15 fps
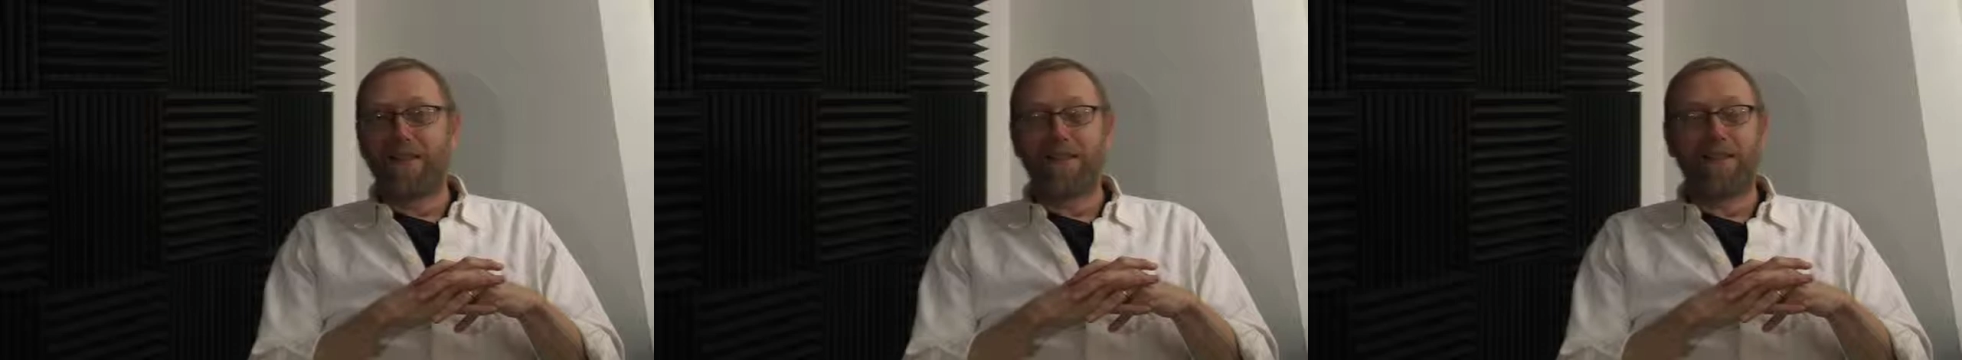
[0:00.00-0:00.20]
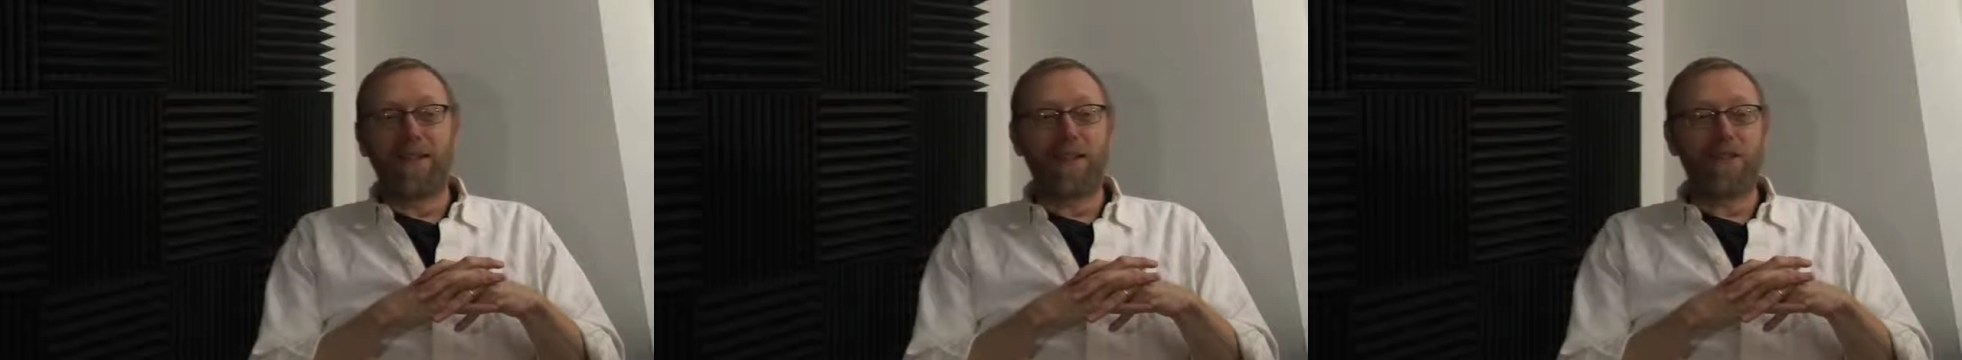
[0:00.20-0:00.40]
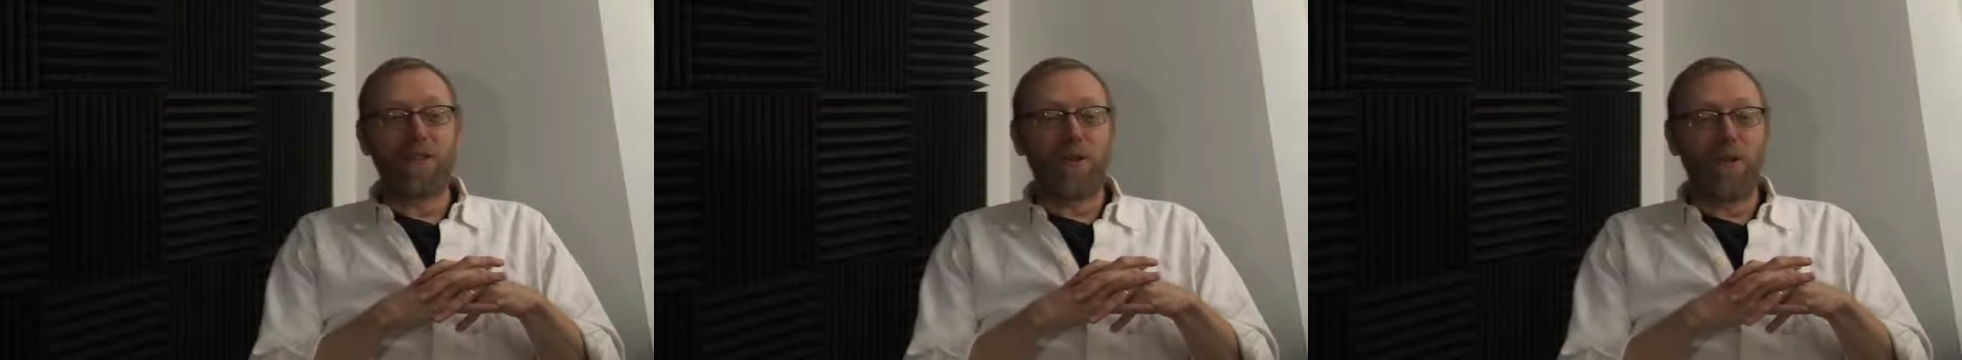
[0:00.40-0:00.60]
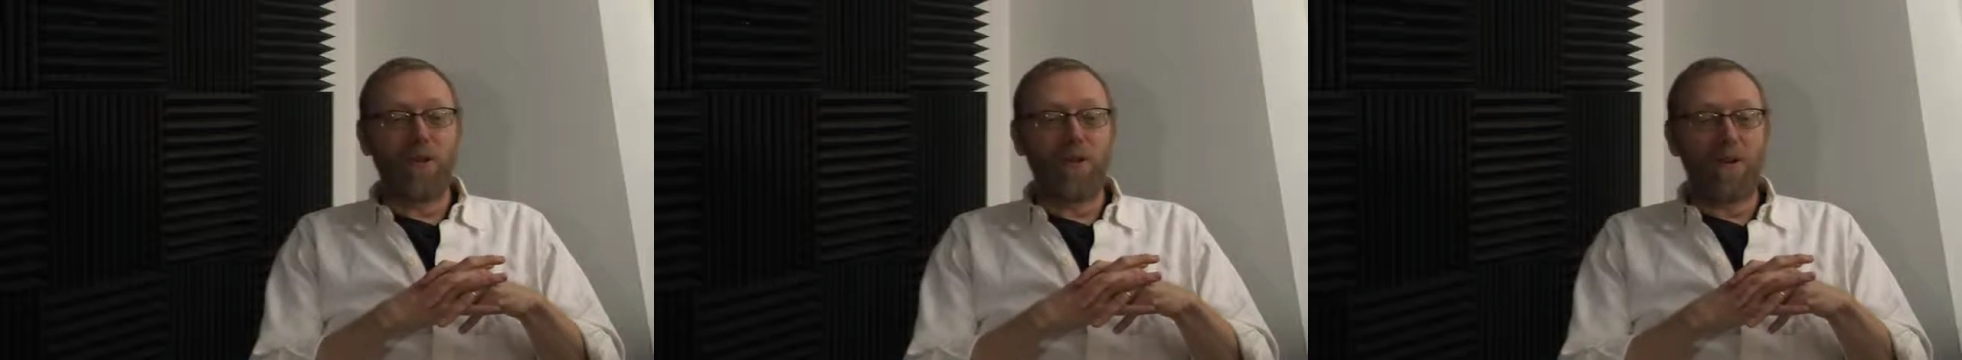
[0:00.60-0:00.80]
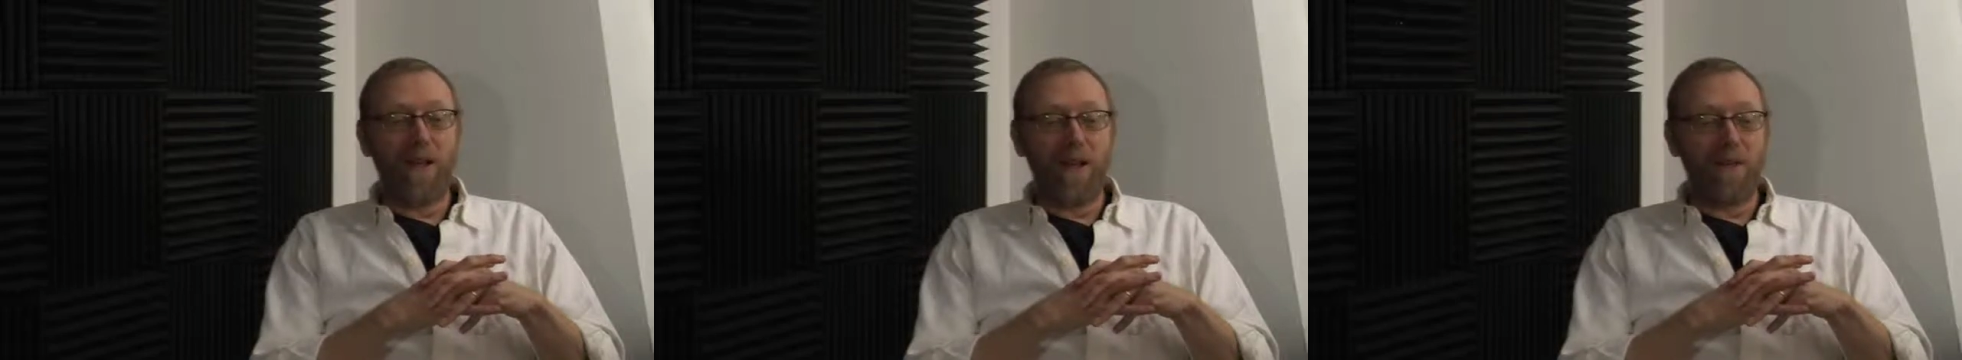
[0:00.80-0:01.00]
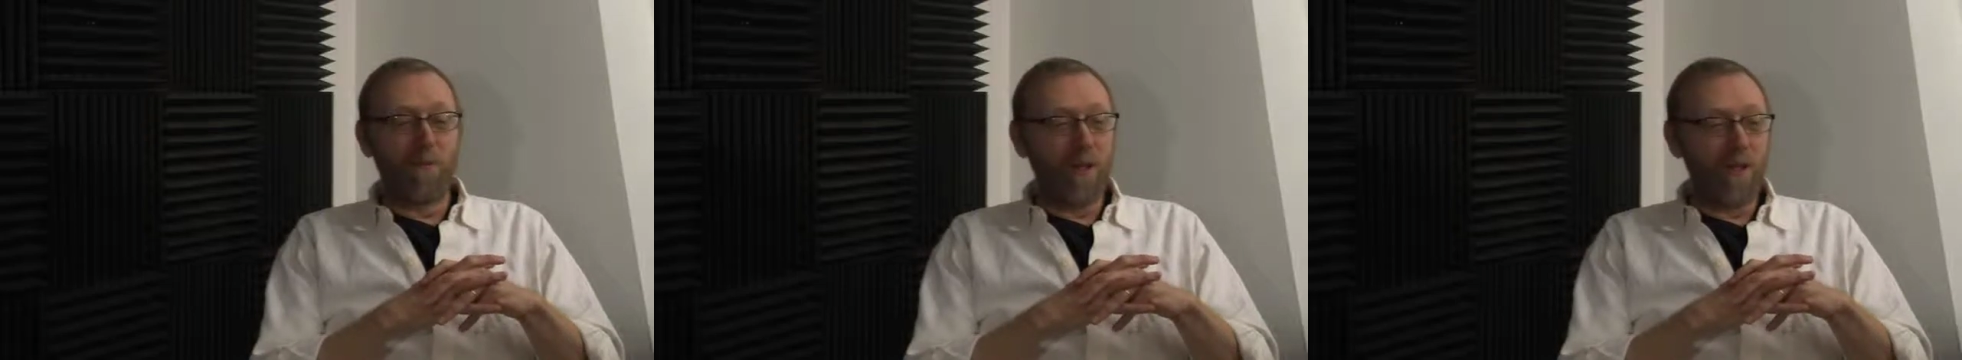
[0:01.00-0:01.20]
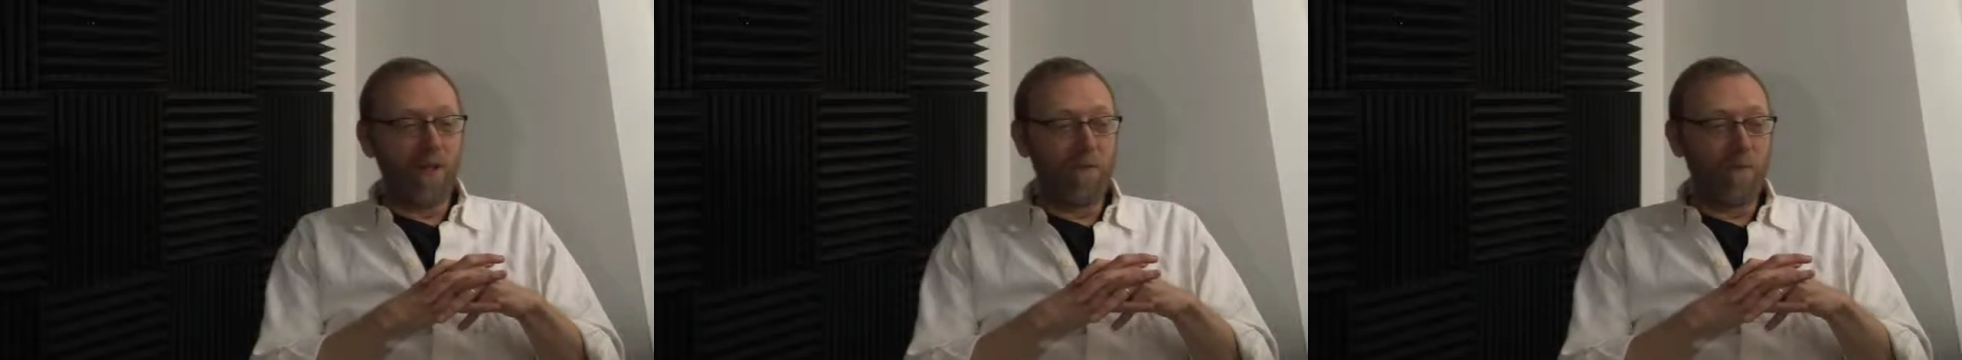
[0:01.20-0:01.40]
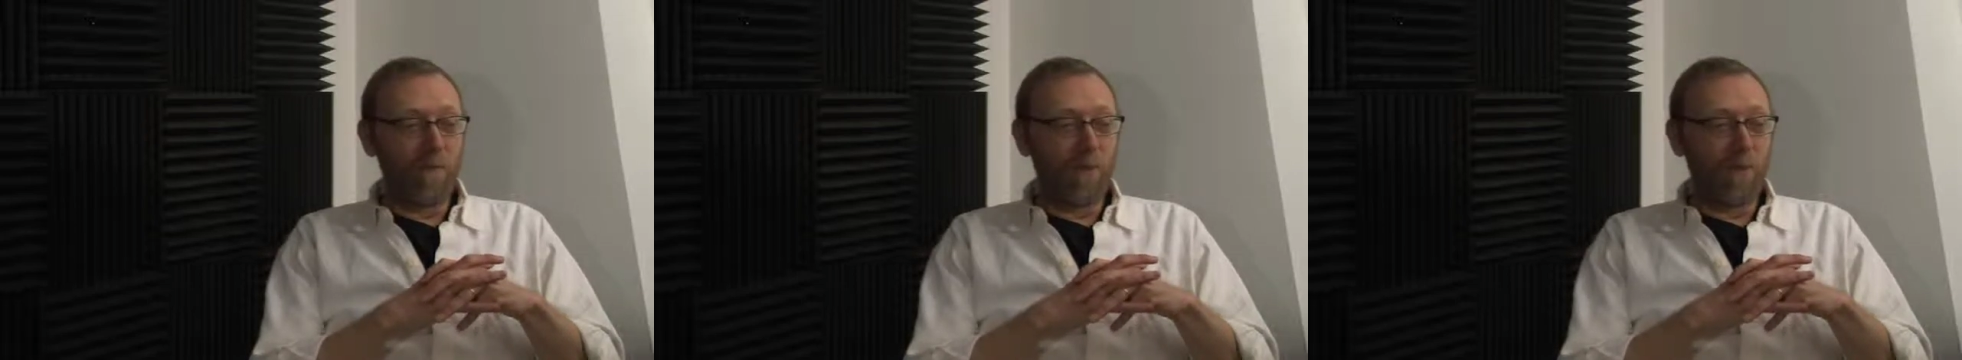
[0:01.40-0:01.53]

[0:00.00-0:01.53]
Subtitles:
Right? So I'm all over the